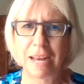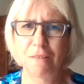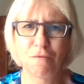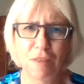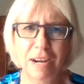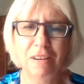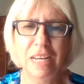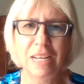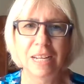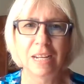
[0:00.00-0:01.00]
at a
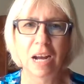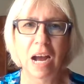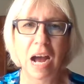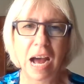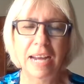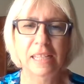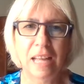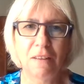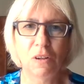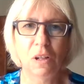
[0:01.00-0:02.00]
very high
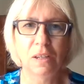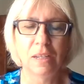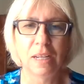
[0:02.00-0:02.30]
level